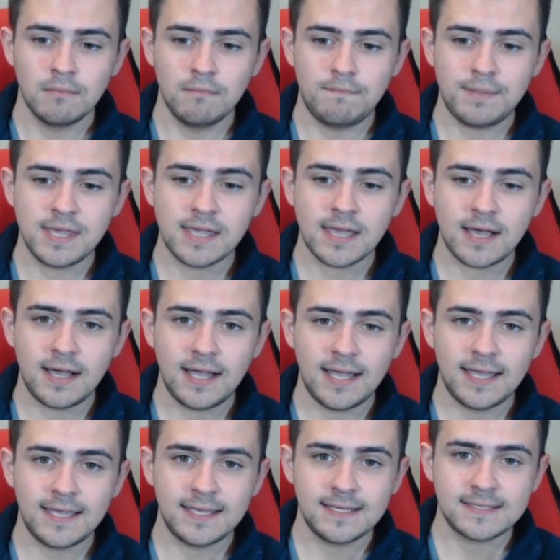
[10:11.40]

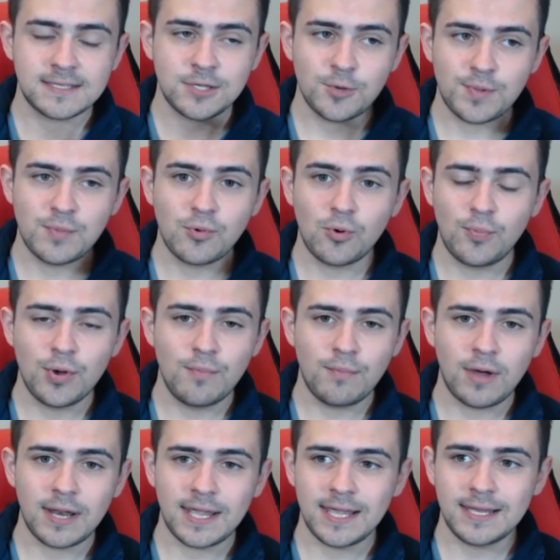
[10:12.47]
because people will put
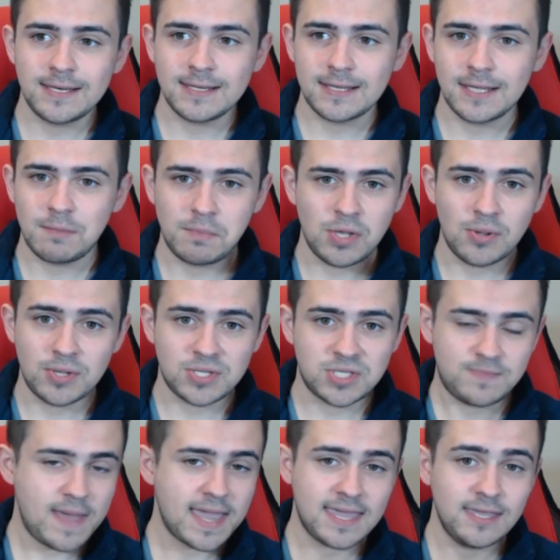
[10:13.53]
money into this
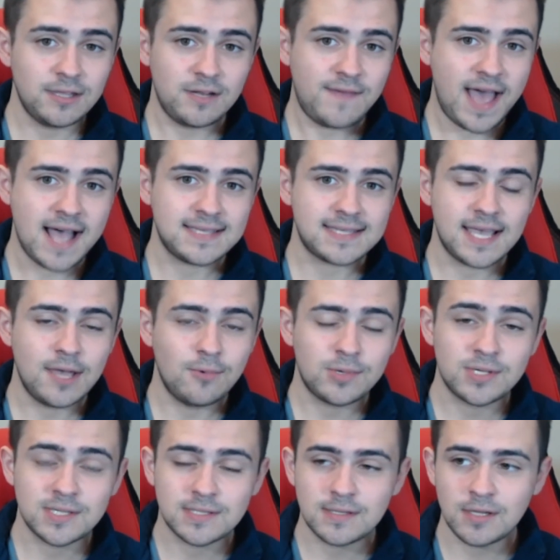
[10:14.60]
speculative asset, which
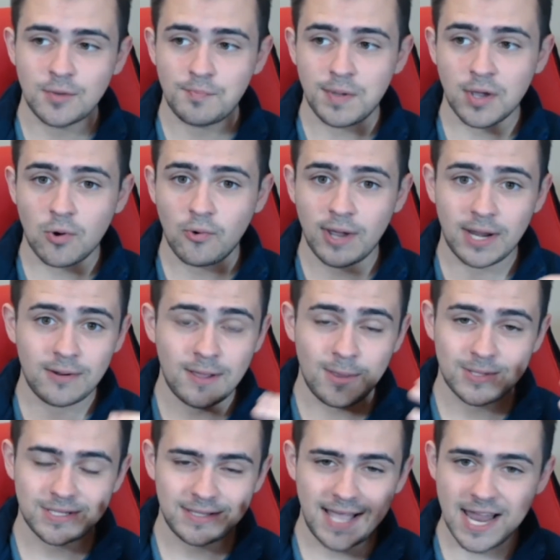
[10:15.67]
is Bitcoin, and there's
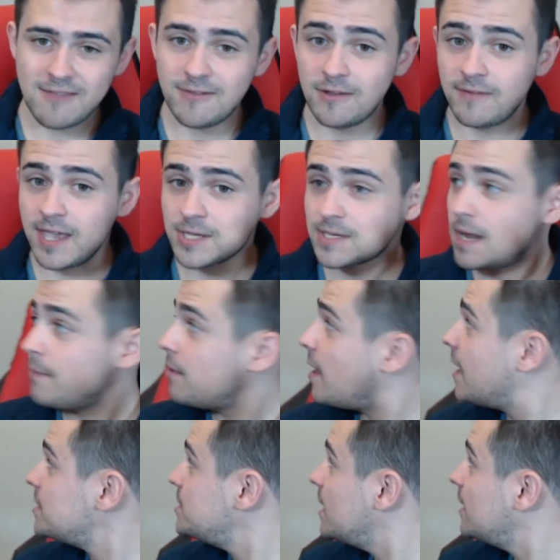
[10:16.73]
a lot of innovation on
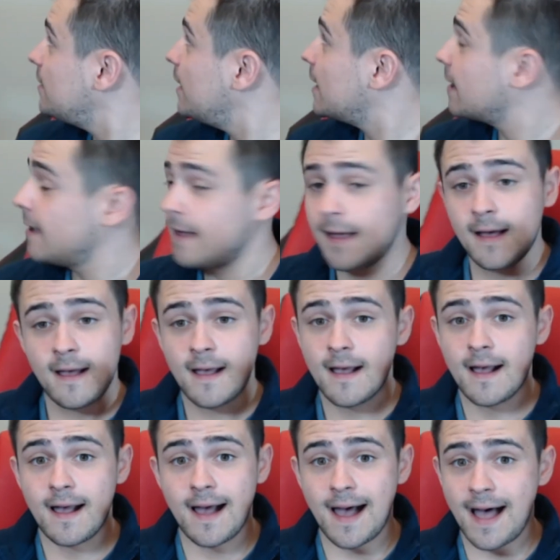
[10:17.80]
blockchain. Like,
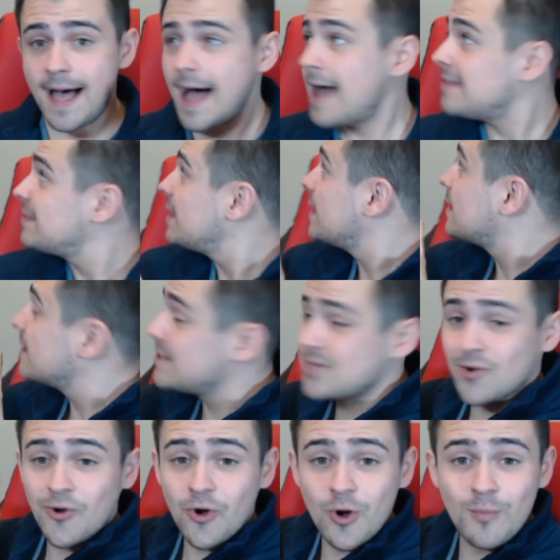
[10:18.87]
I think
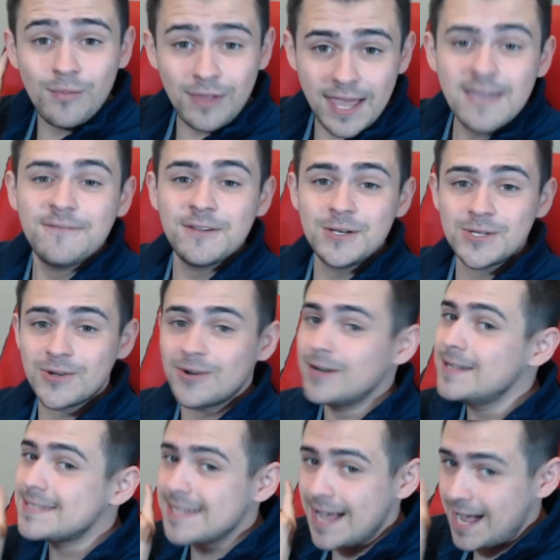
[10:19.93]
term life
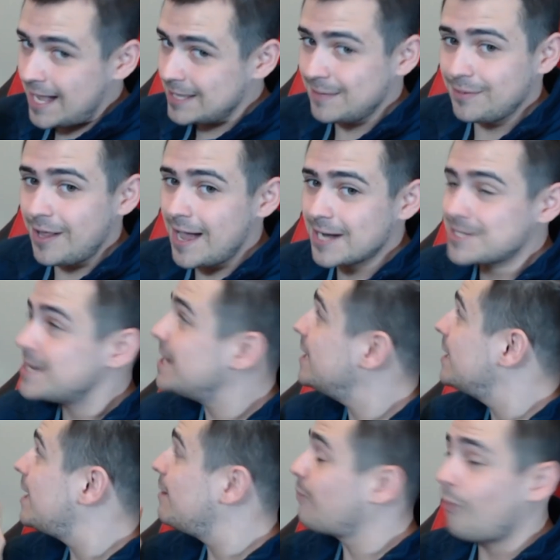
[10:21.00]
insurance on the blockchain,
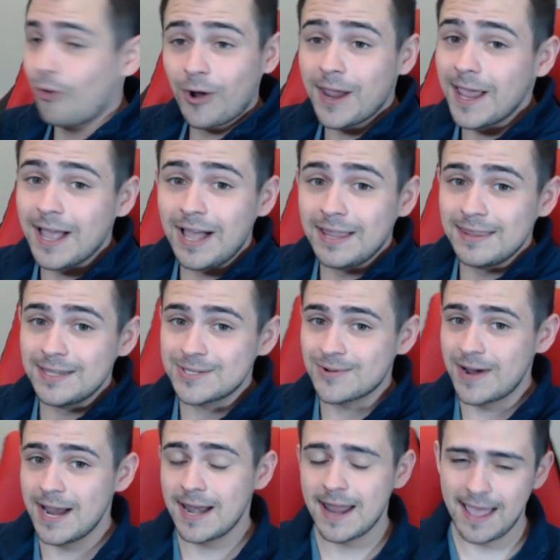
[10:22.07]
I'm working on this
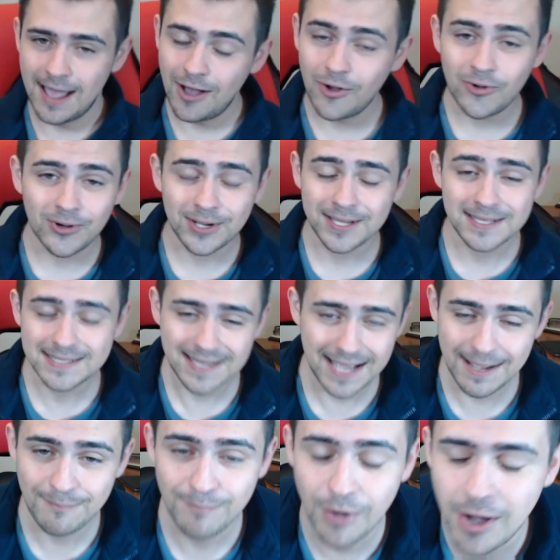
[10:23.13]
right now because
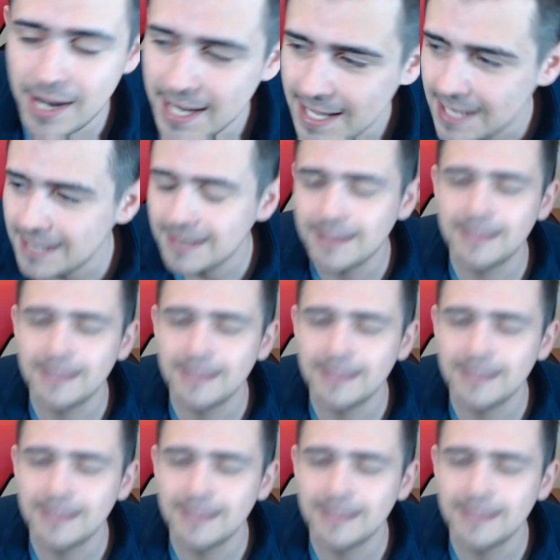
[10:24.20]
I'm bought in.